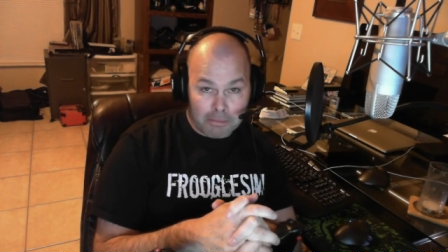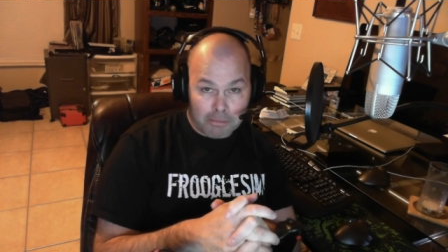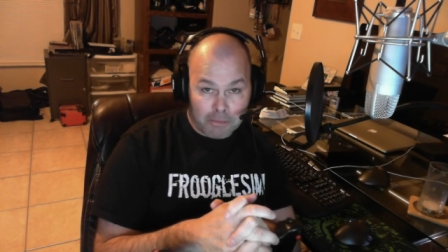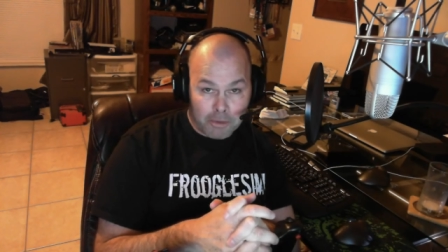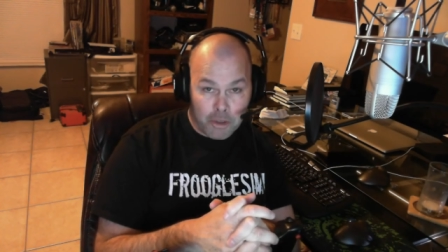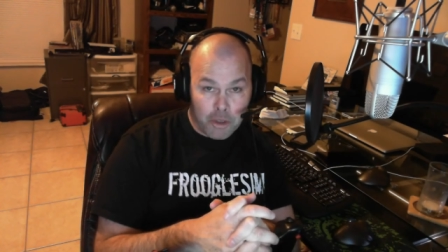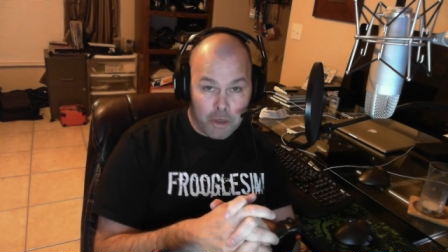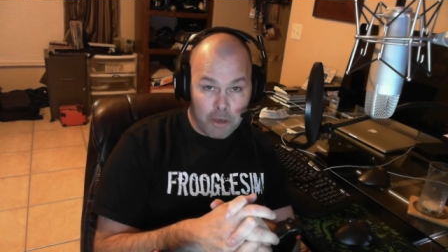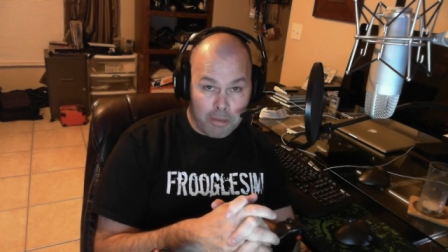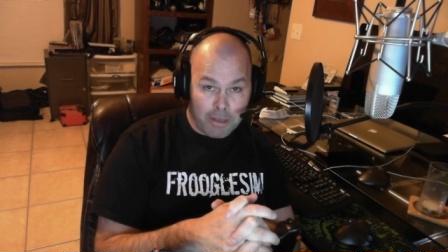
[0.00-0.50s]

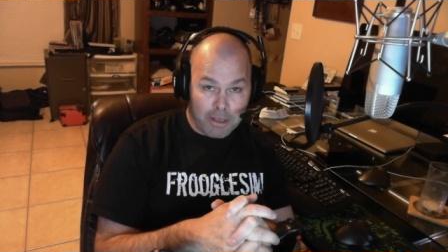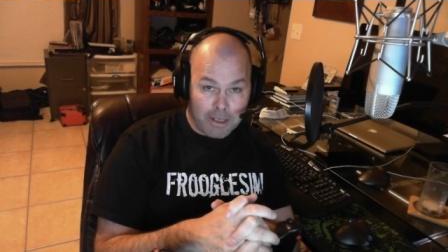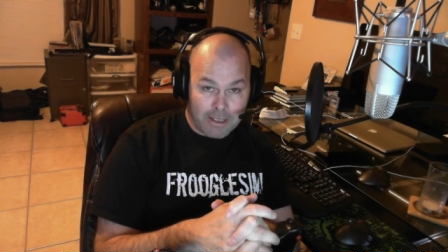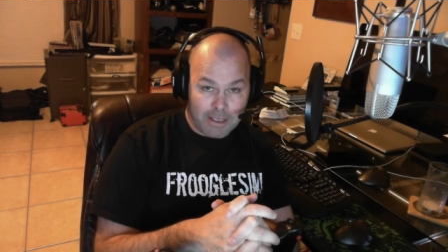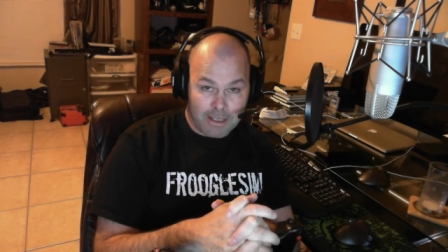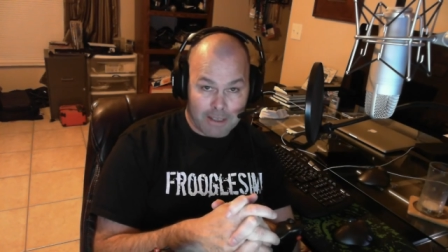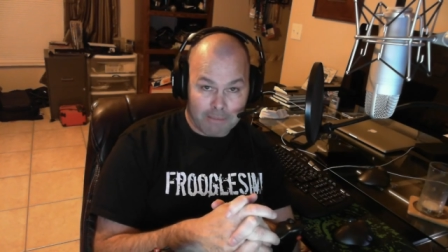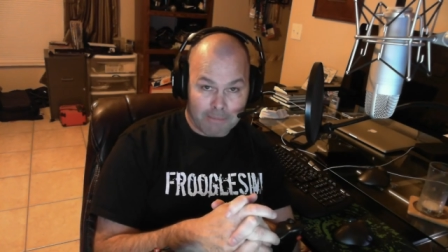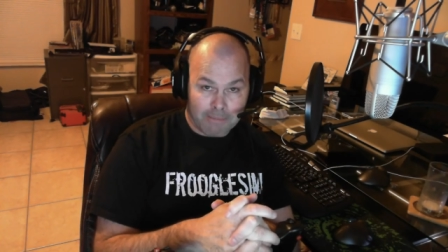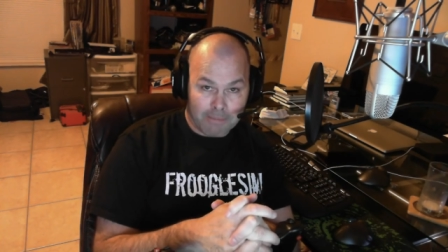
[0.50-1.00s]

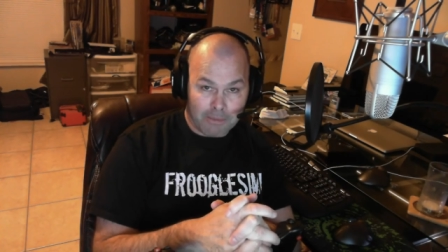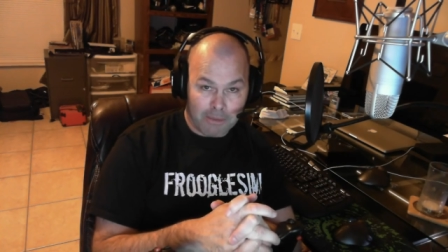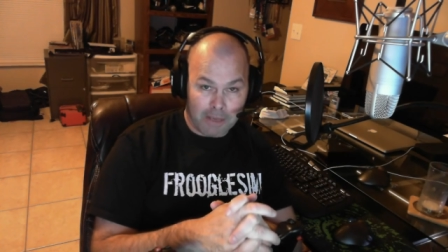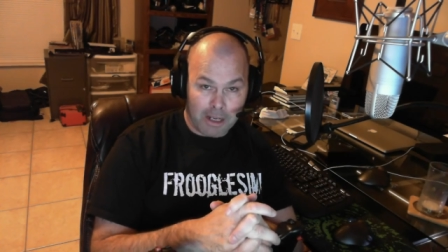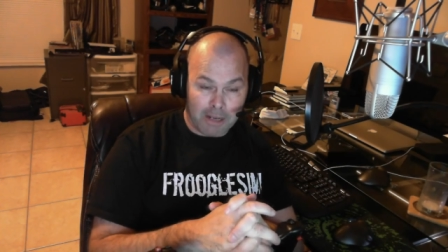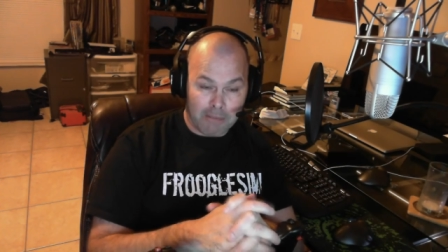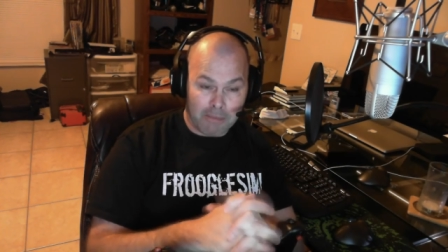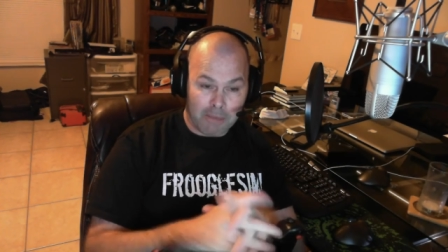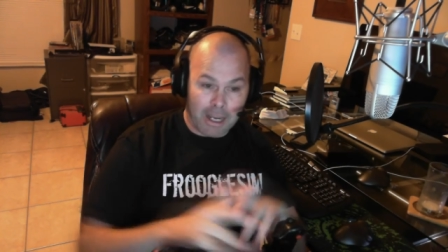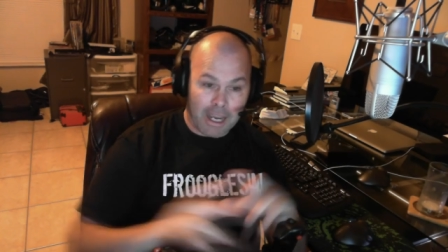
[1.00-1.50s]
dubious
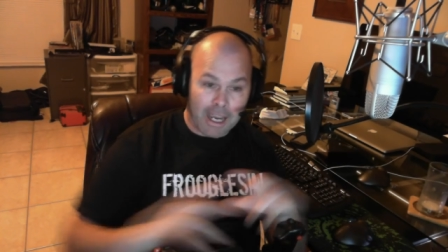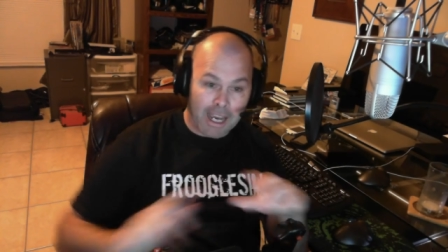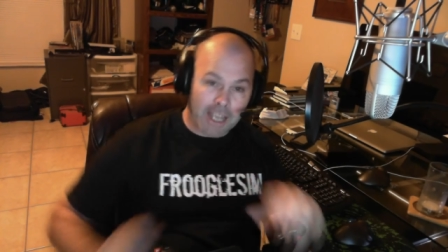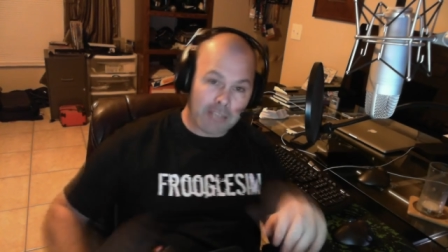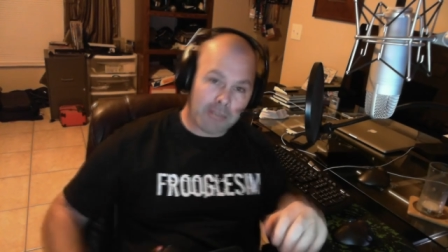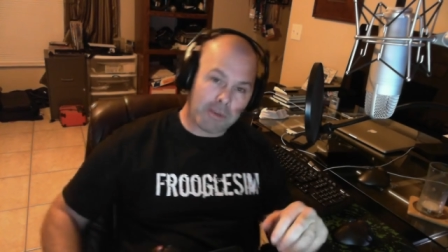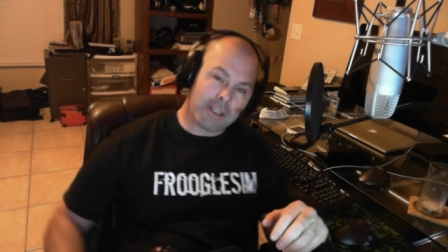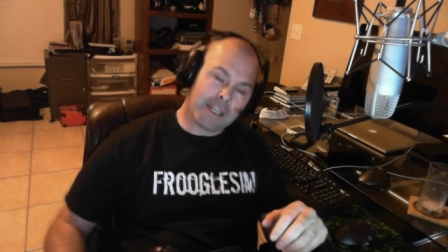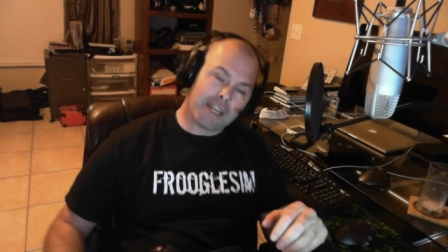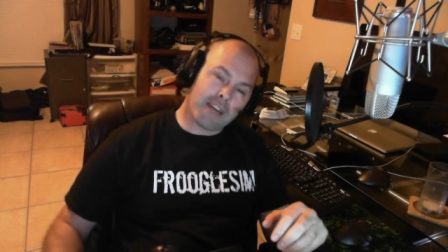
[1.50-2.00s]
when my
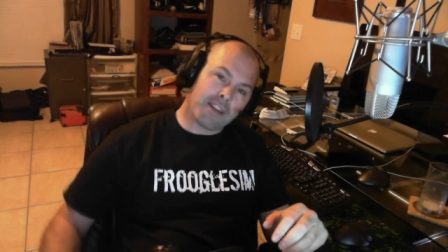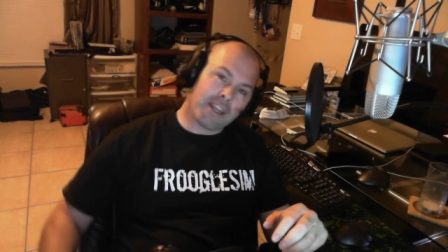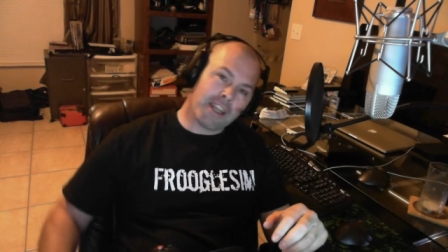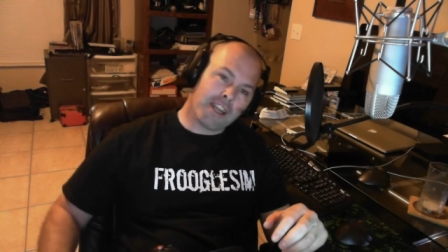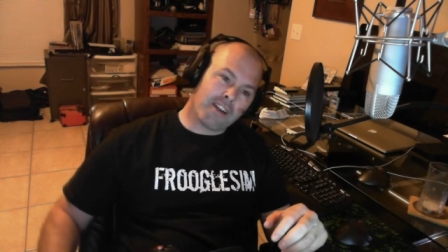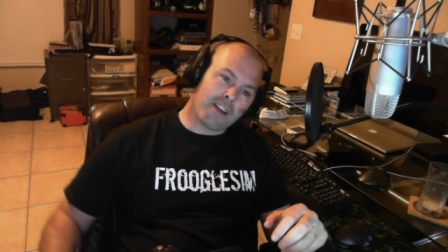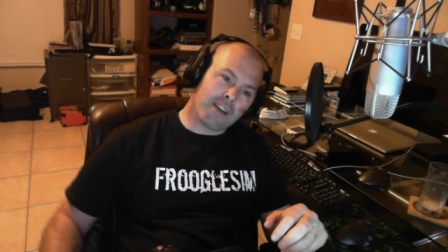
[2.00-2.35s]
hands went down here